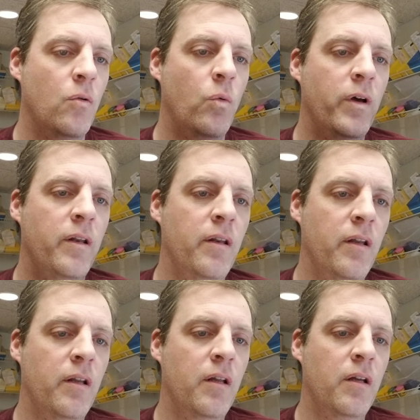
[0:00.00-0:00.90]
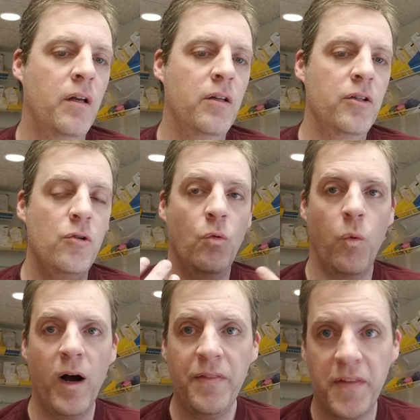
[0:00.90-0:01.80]
When you
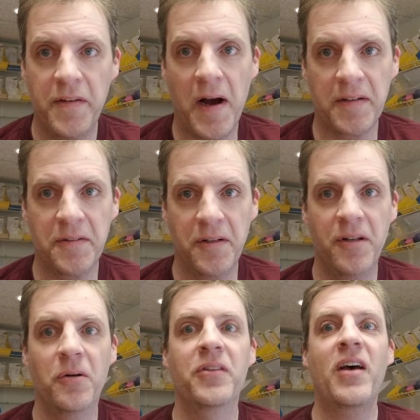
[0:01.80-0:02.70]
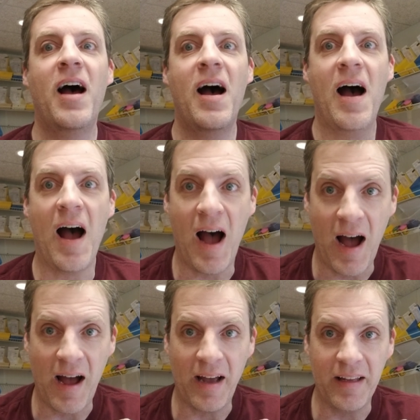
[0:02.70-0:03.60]
want the doctor to know it's
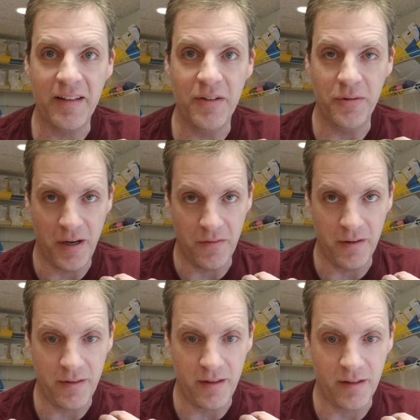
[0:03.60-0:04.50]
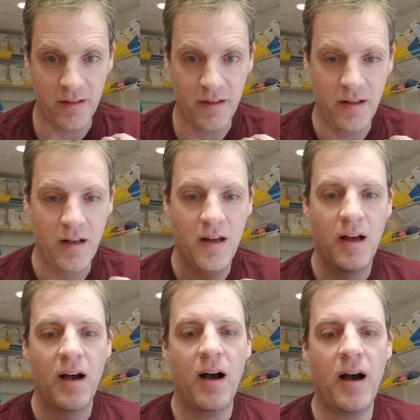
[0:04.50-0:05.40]
I do everything.
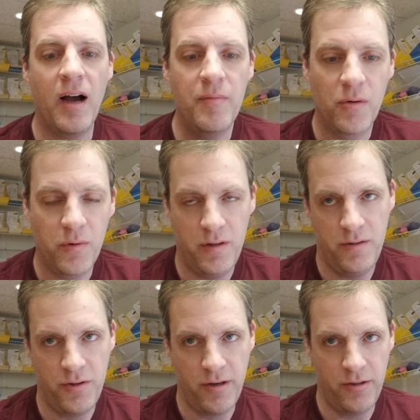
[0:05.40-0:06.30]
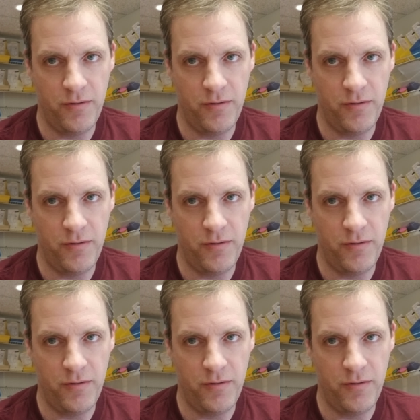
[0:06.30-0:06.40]
I'm the one in charge